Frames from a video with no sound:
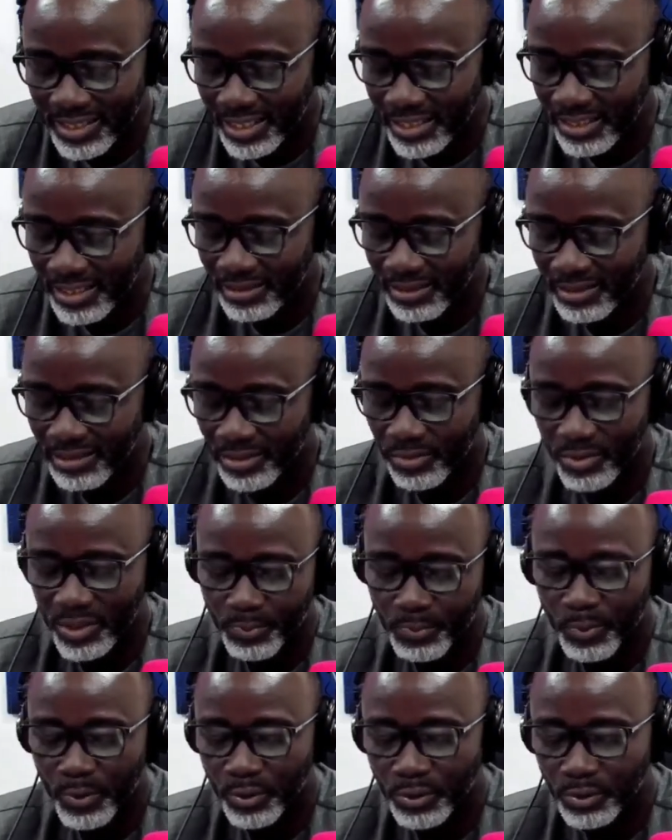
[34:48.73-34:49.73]
and
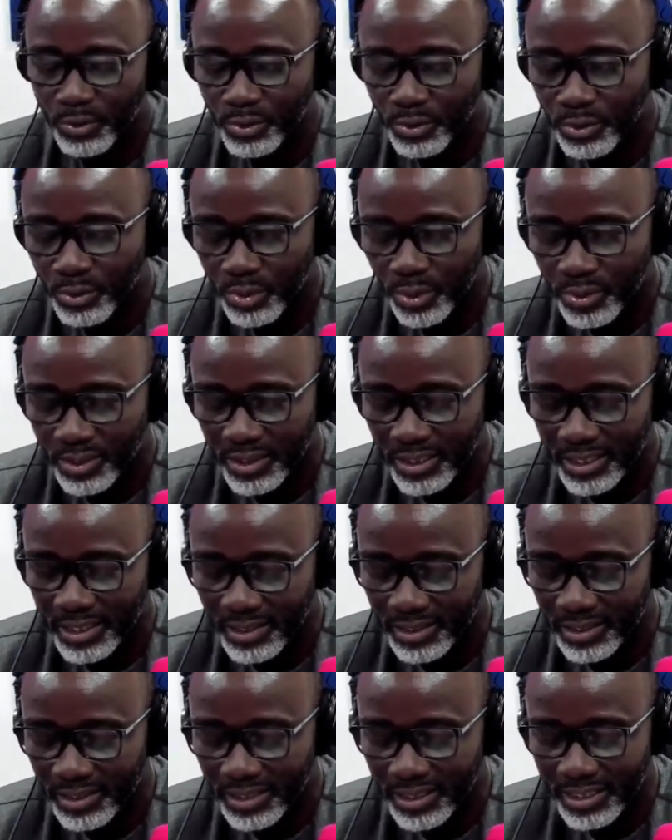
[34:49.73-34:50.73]
respond to those
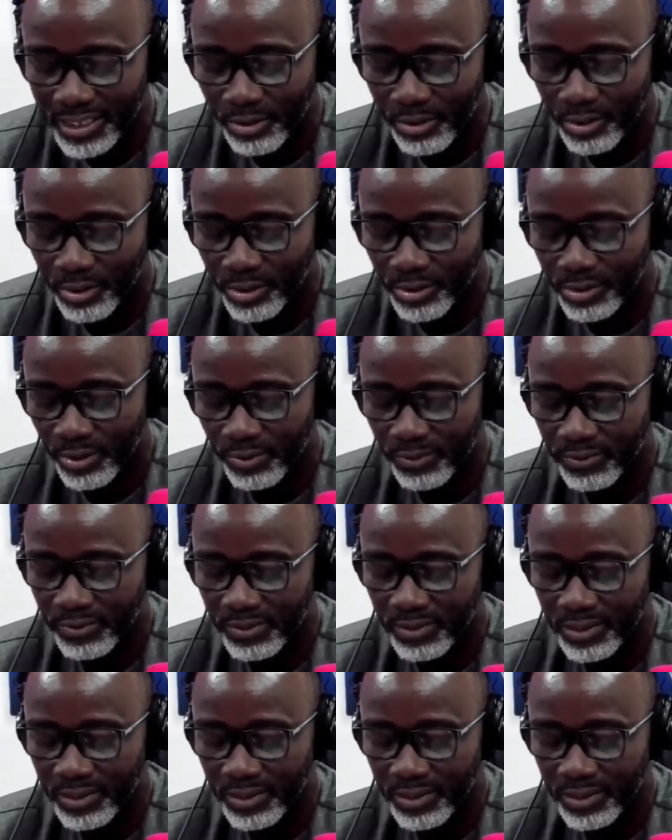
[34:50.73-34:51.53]
things in the course of